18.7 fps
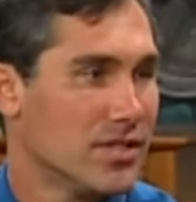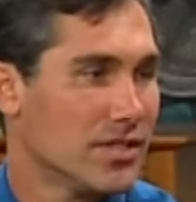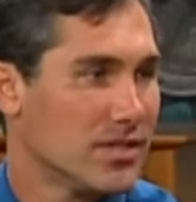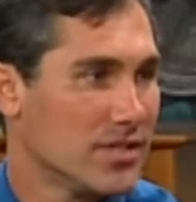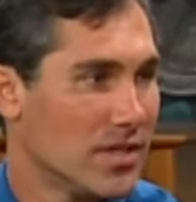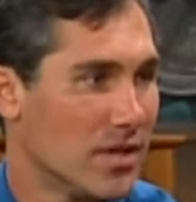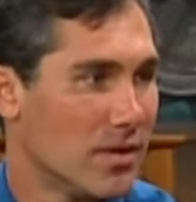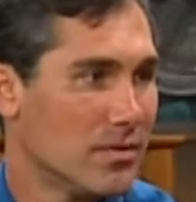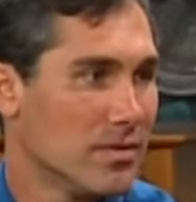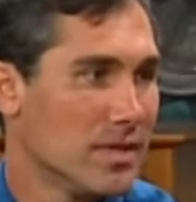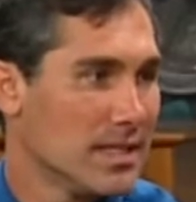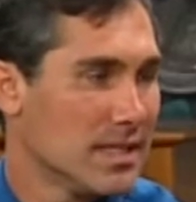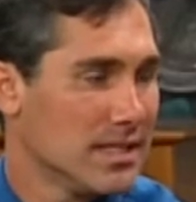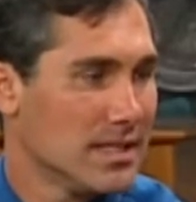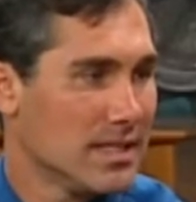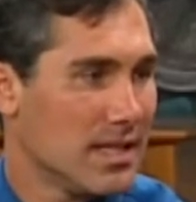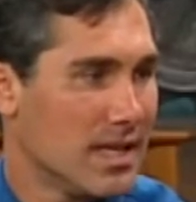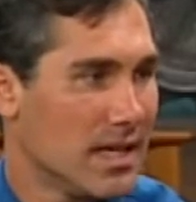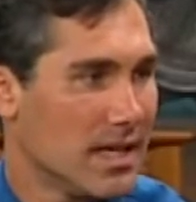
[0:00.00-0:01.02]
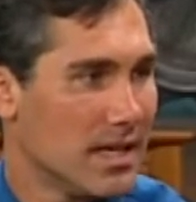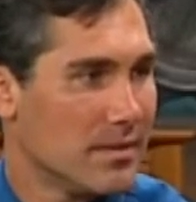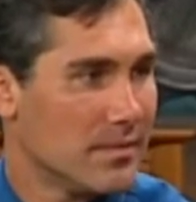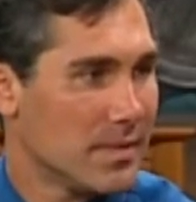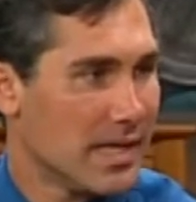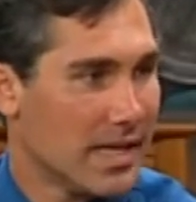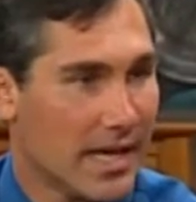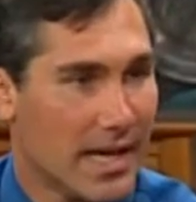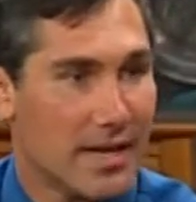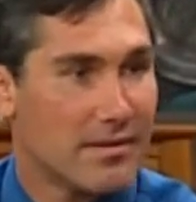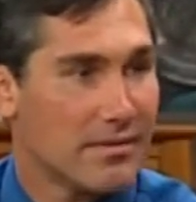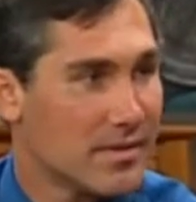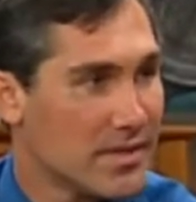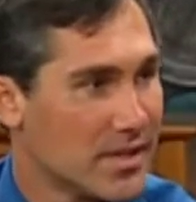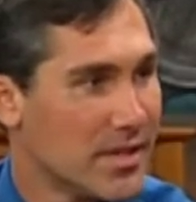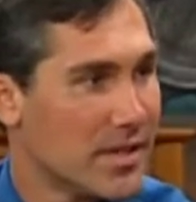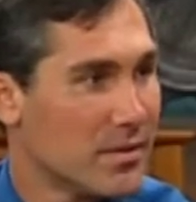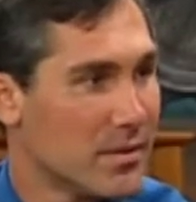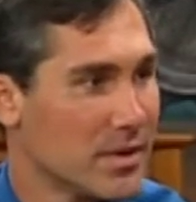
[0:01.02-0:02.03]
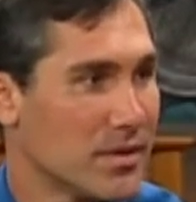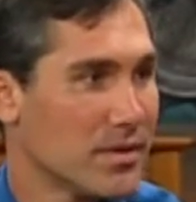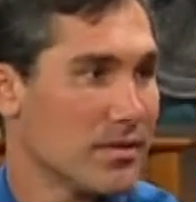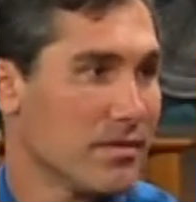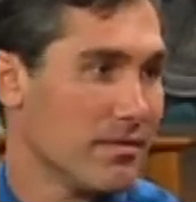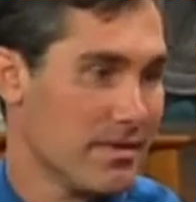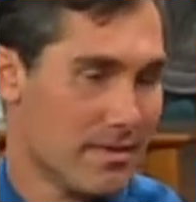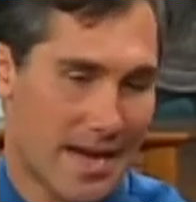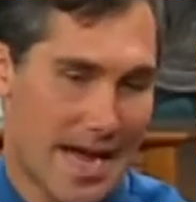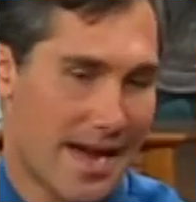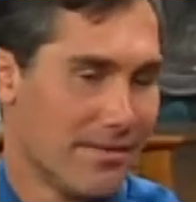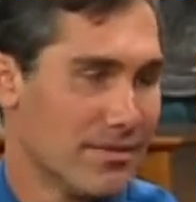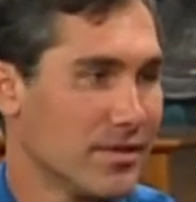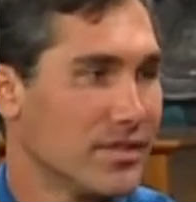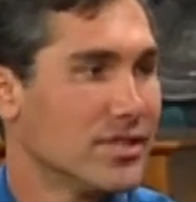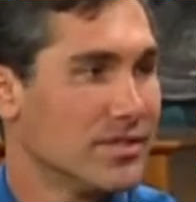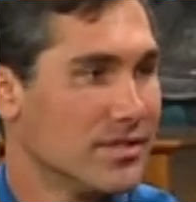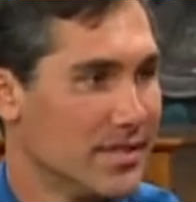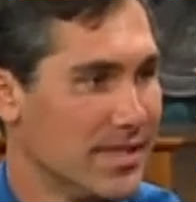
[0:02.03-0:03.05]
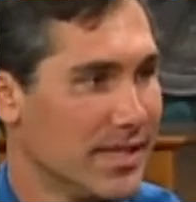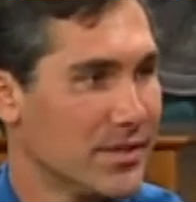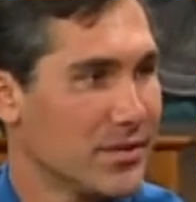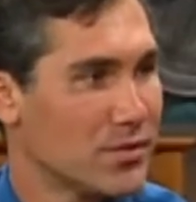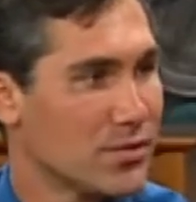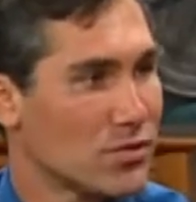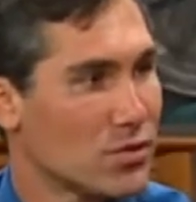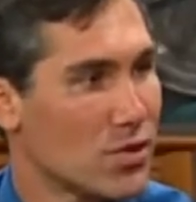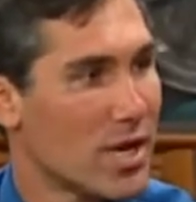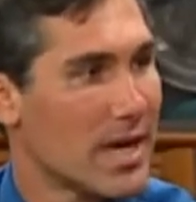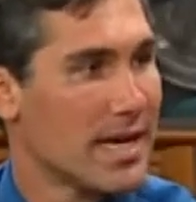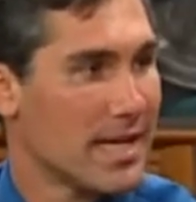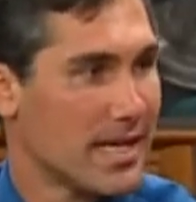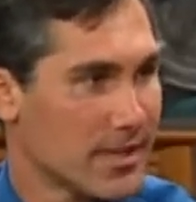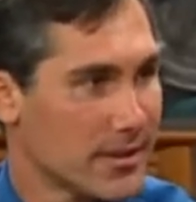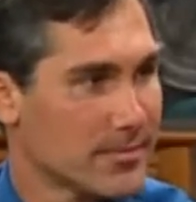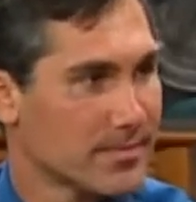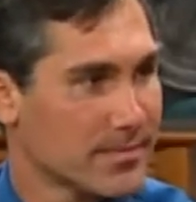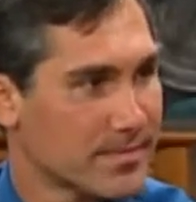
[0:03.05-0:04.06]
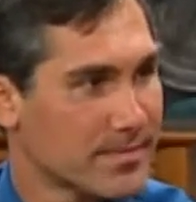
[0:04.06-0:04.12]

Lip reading: just don't get with your average dental training.